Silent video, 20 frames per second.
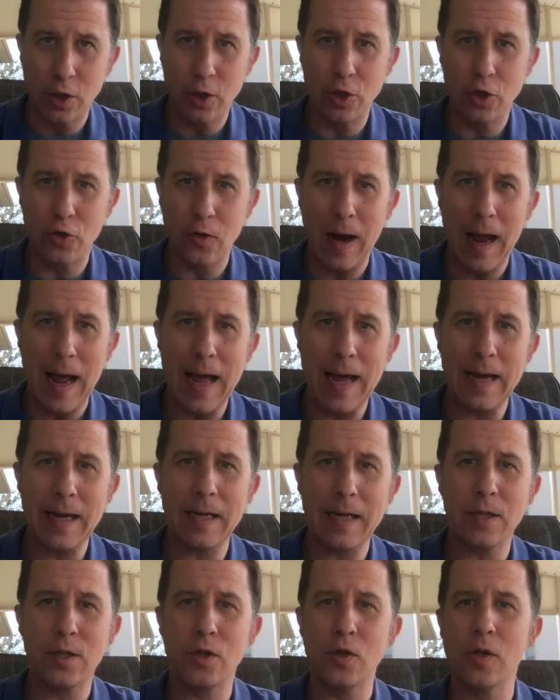you
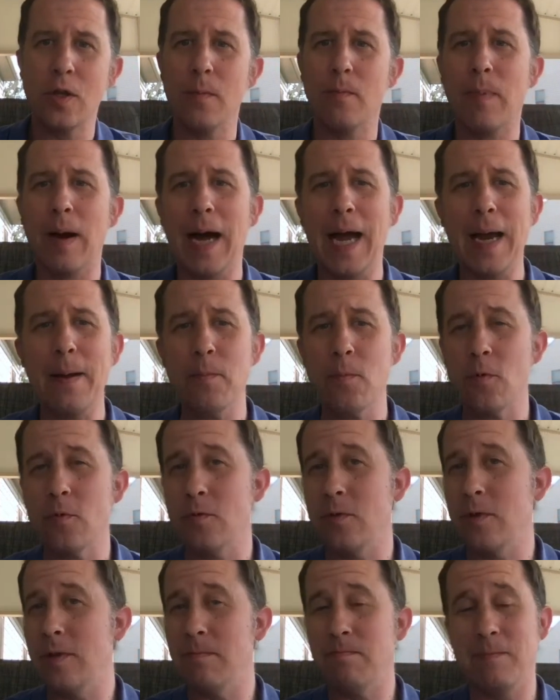drag to the Bible,